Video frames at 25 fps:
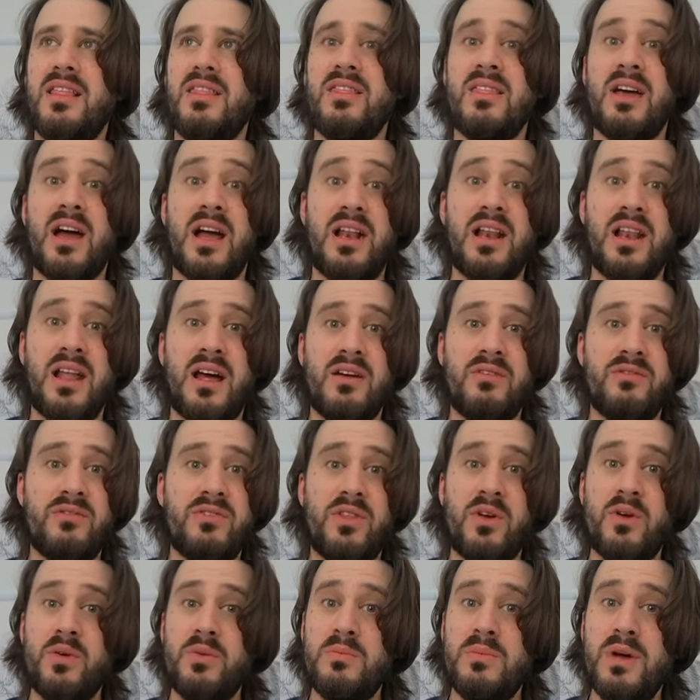thy love,
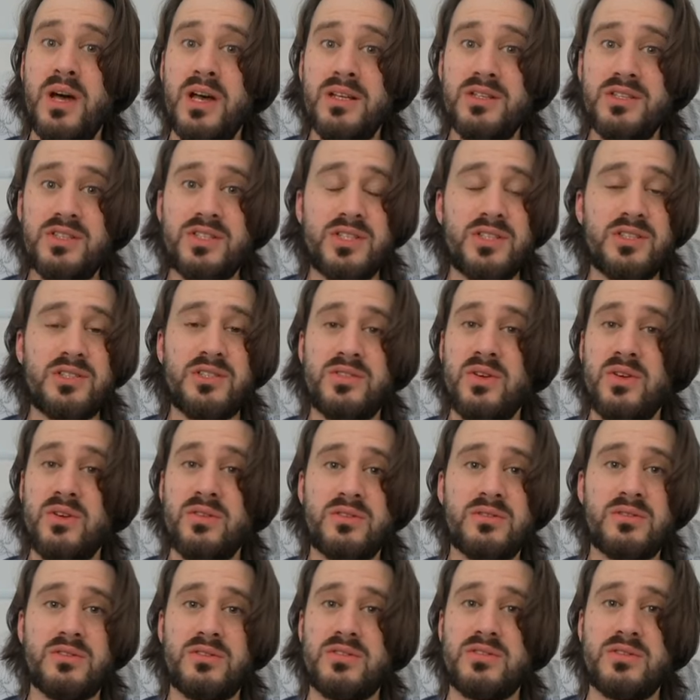though much, is
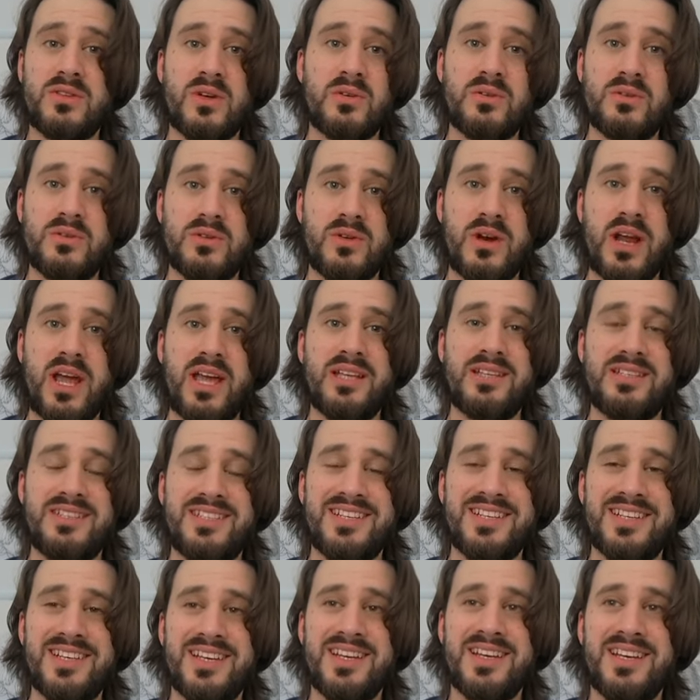not so great.